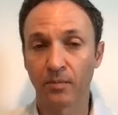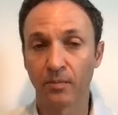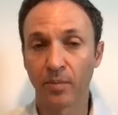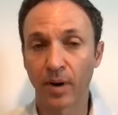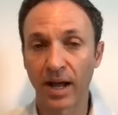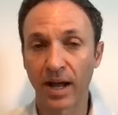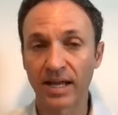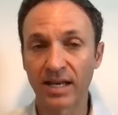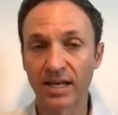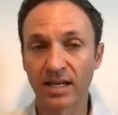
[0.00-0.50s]

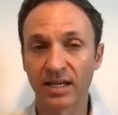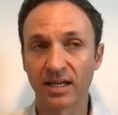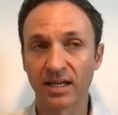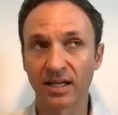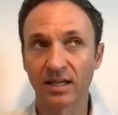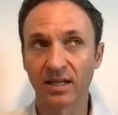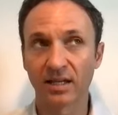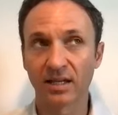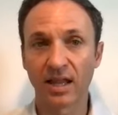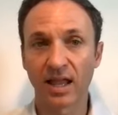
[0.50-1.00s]
But
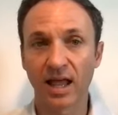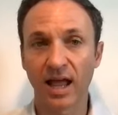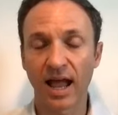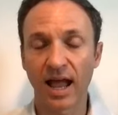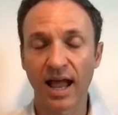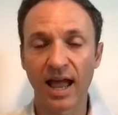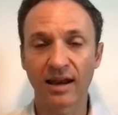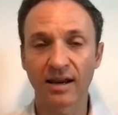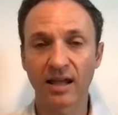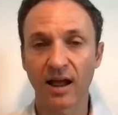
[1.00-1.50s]

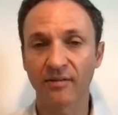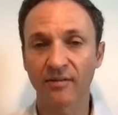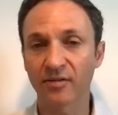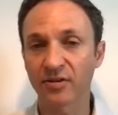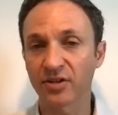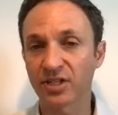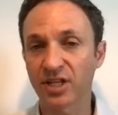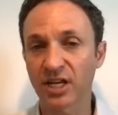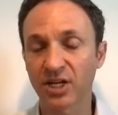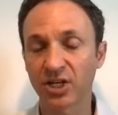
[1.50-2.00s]
I had a
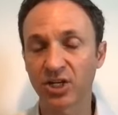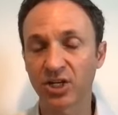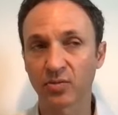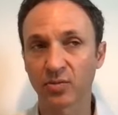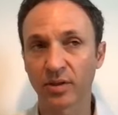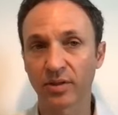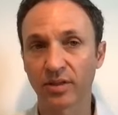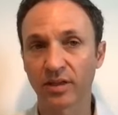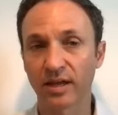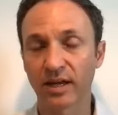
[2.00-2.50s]
conversation
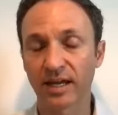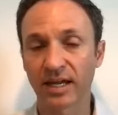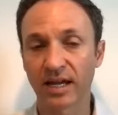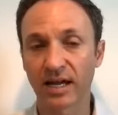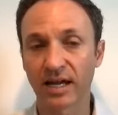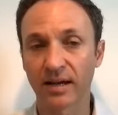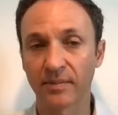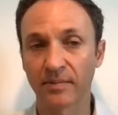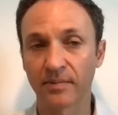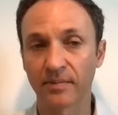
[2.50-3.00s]
with
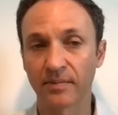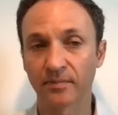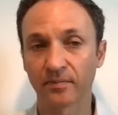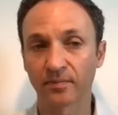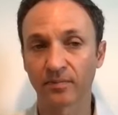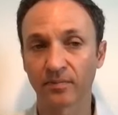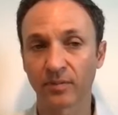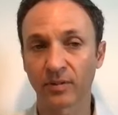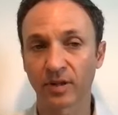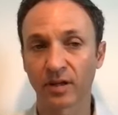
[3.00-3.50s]
a
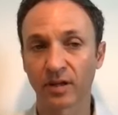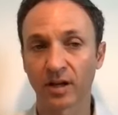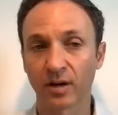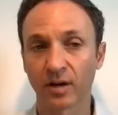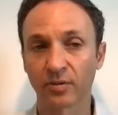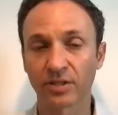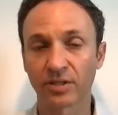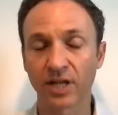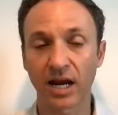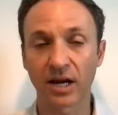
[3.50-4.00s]

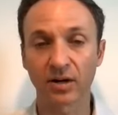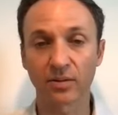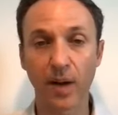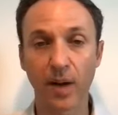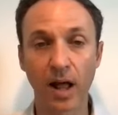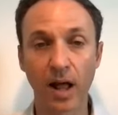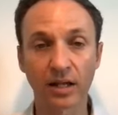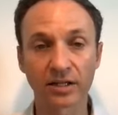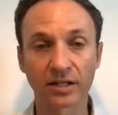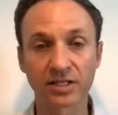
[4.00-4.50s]
retired
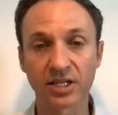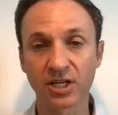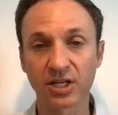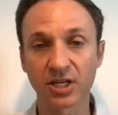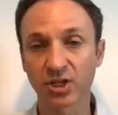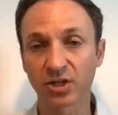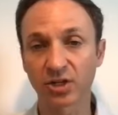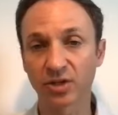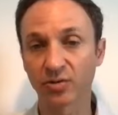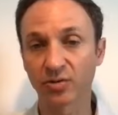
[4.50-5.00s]

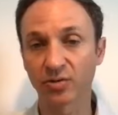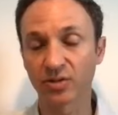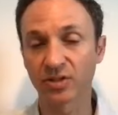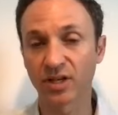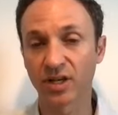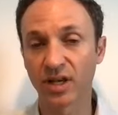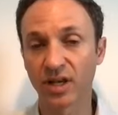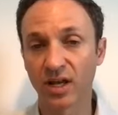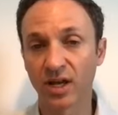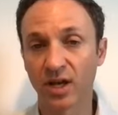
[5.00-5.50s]
politician who
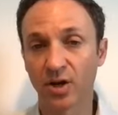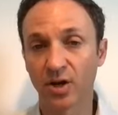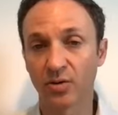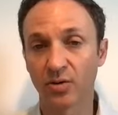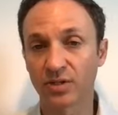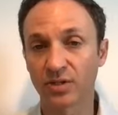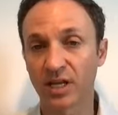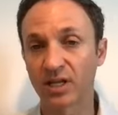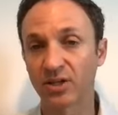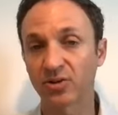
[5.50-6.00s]
was
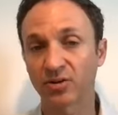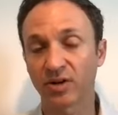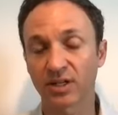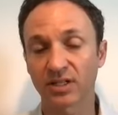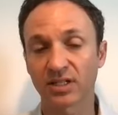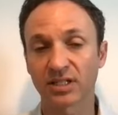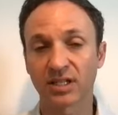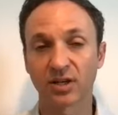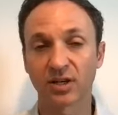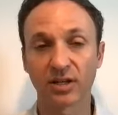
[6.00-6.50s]

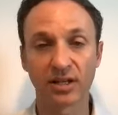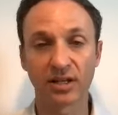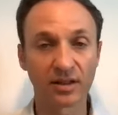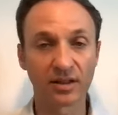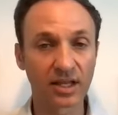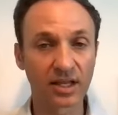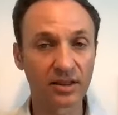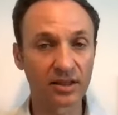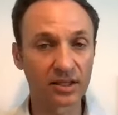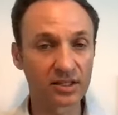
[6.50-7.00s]
interested
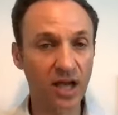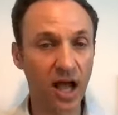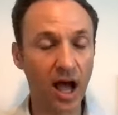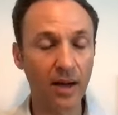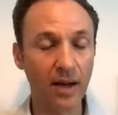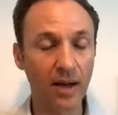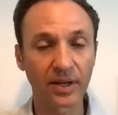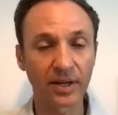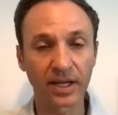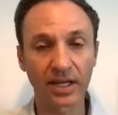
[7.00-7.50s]
in the
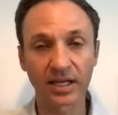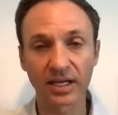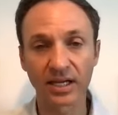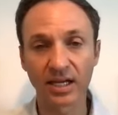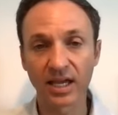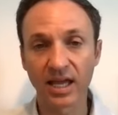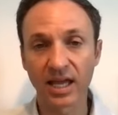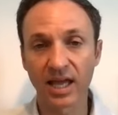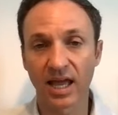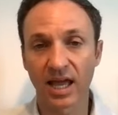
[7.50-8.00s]
topic
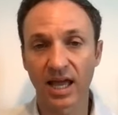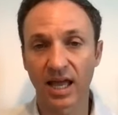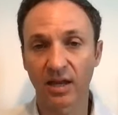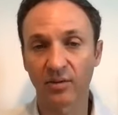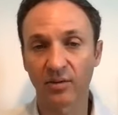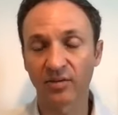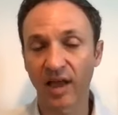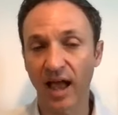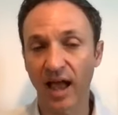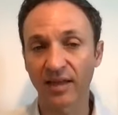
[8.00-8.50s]

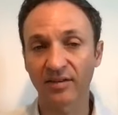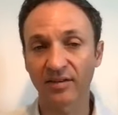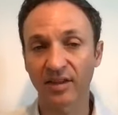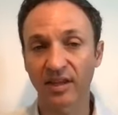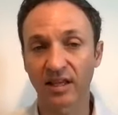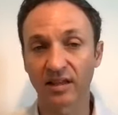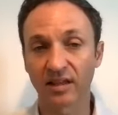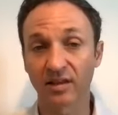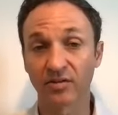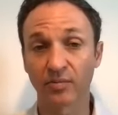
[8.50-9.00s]
and was
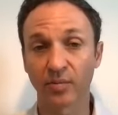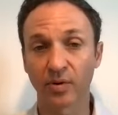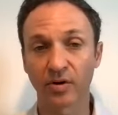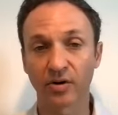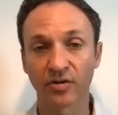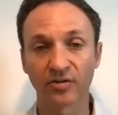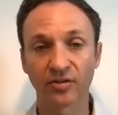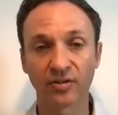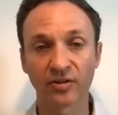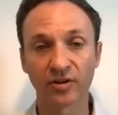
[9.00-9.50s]
asking this
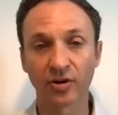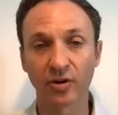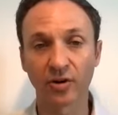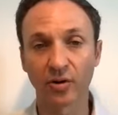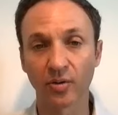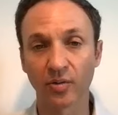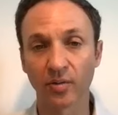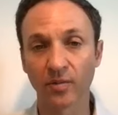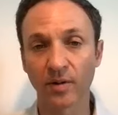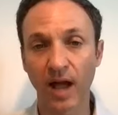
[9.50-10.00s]

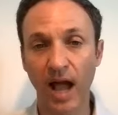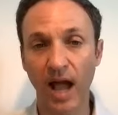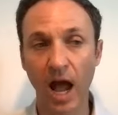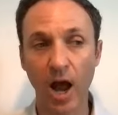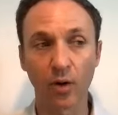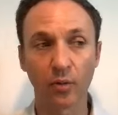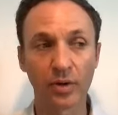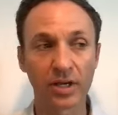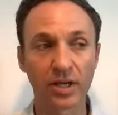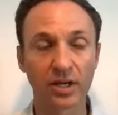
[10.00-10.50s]
person,
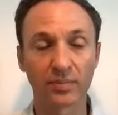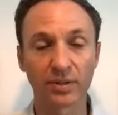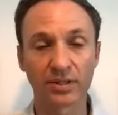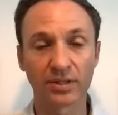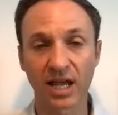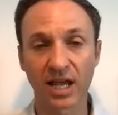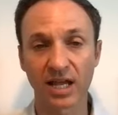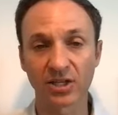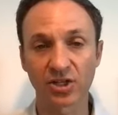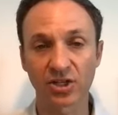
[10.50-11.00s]
how we could
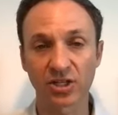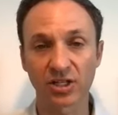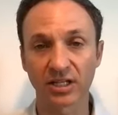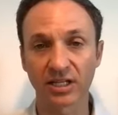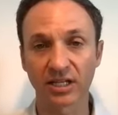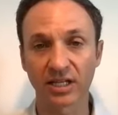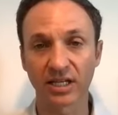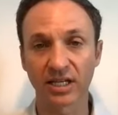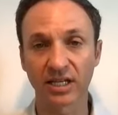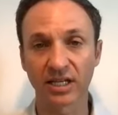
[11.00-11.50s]

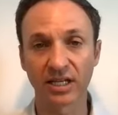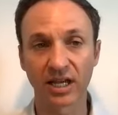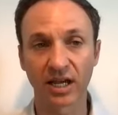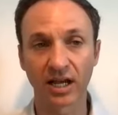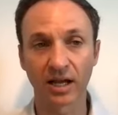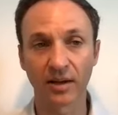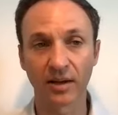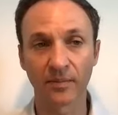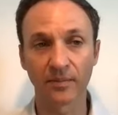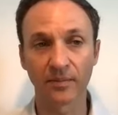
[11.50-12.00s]
potentially
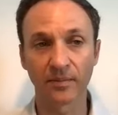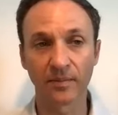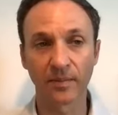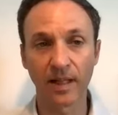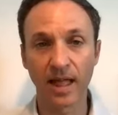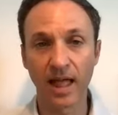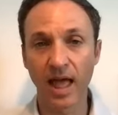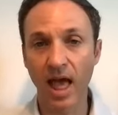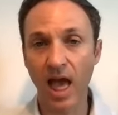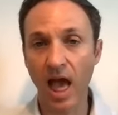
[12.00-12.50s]

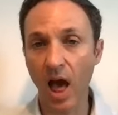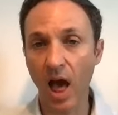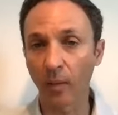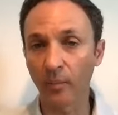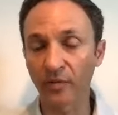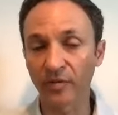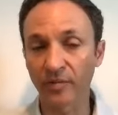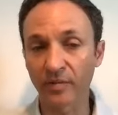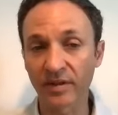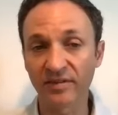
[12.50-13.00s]

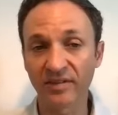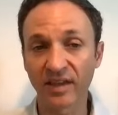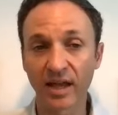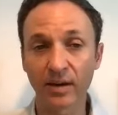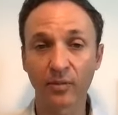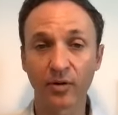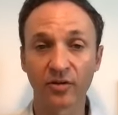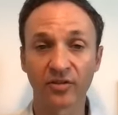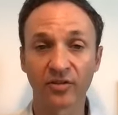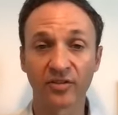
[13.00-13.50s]
help some of these
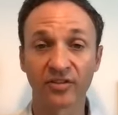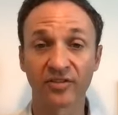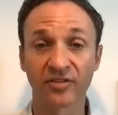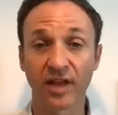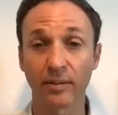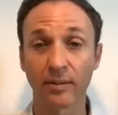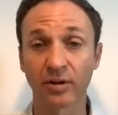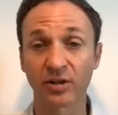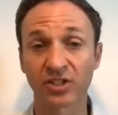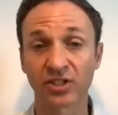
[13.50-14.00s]
animals
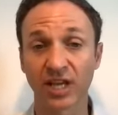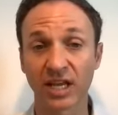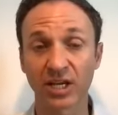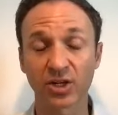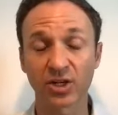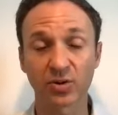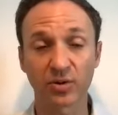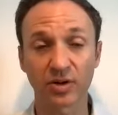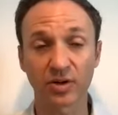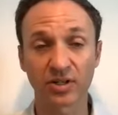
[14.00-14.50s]
establish
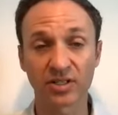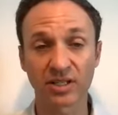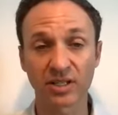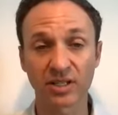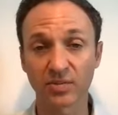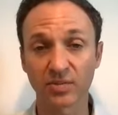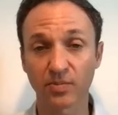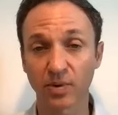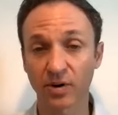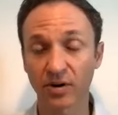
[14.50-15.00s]
sanctuaries.
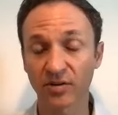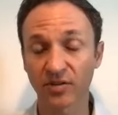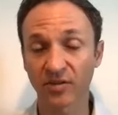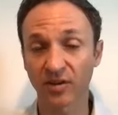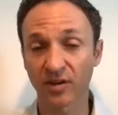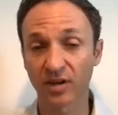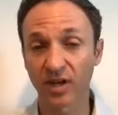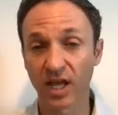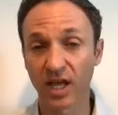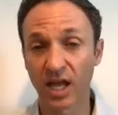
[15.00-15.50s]
And this
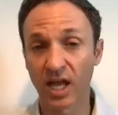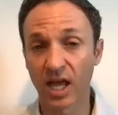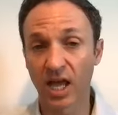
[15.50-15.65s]
person